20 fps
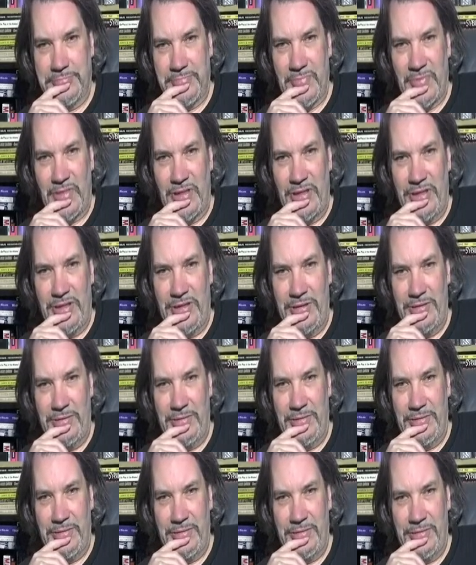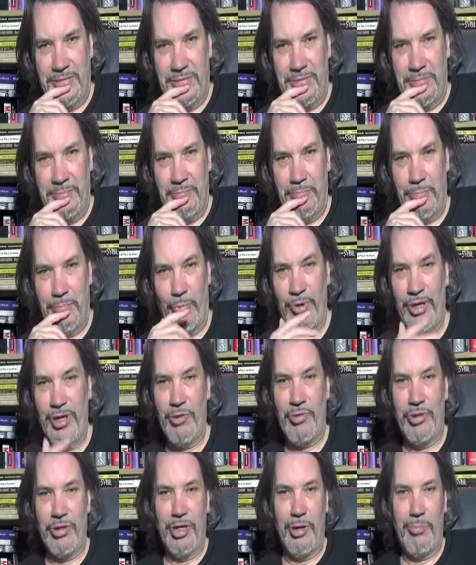But yeah. I think Well, we know
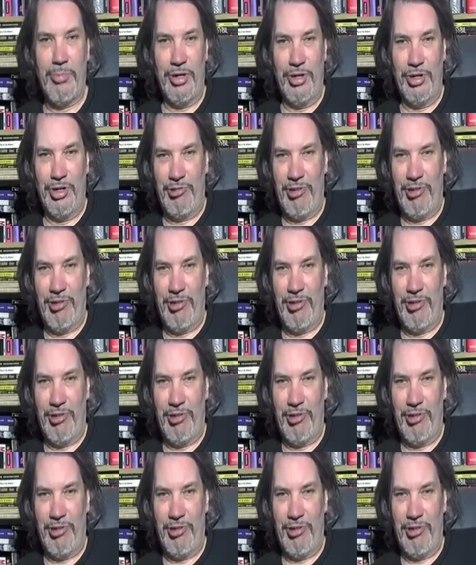that nobody under